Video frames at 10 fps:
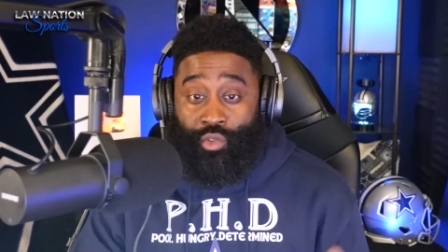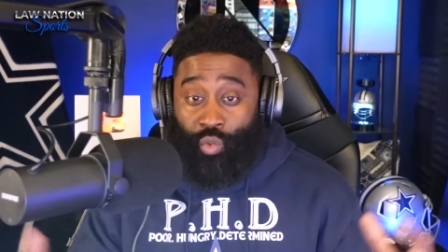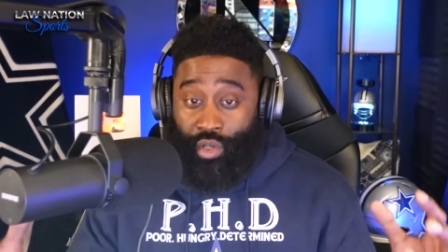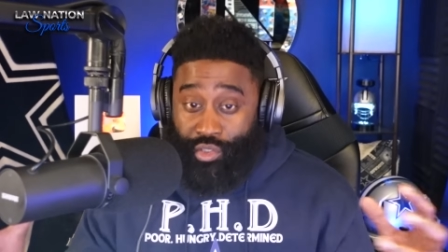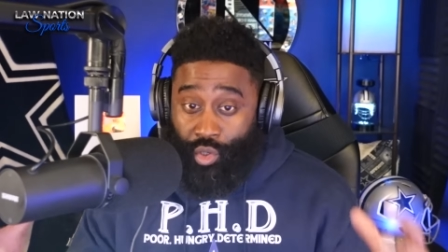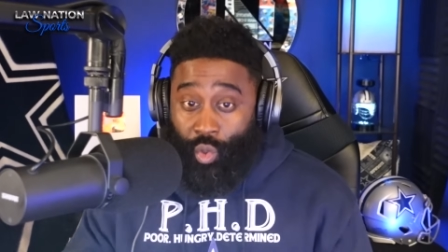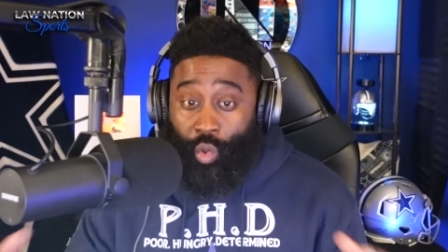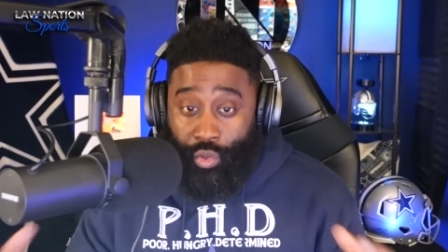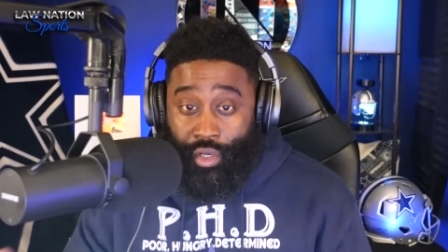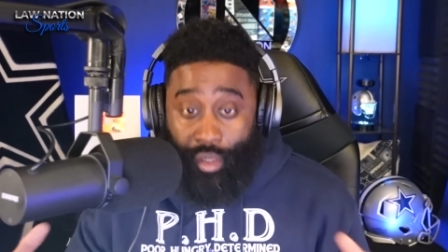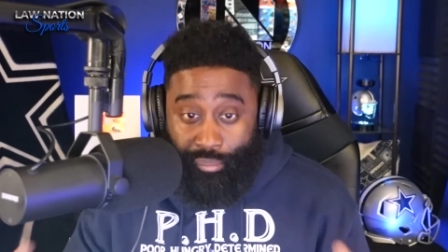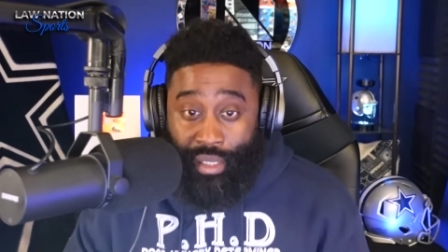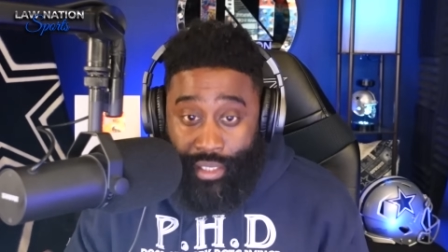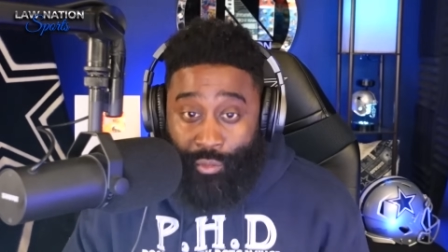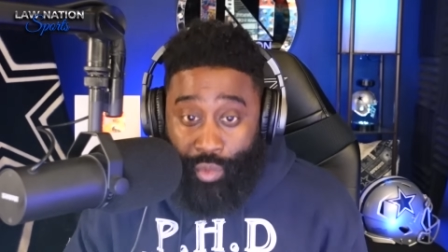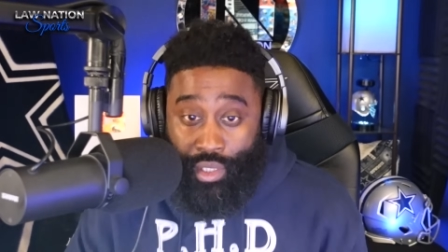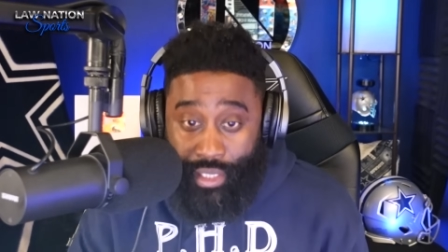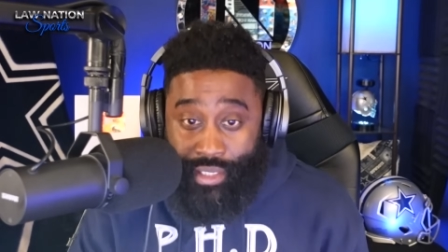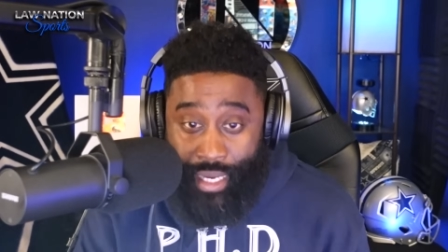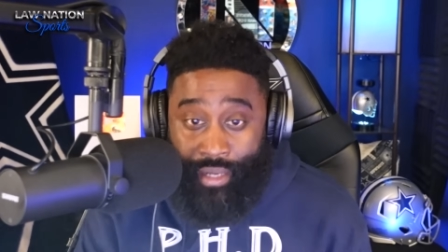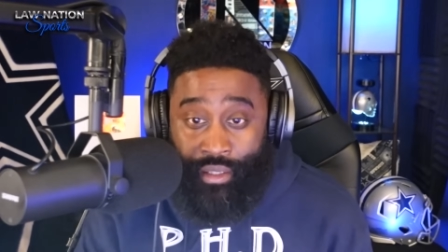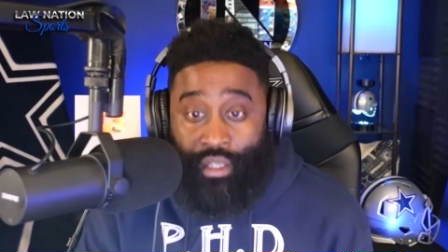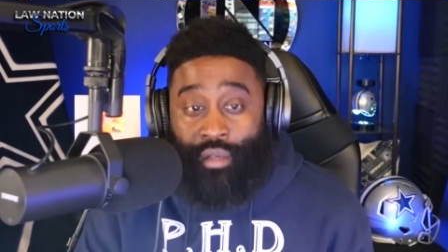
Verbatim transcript: want to hold their money really tight.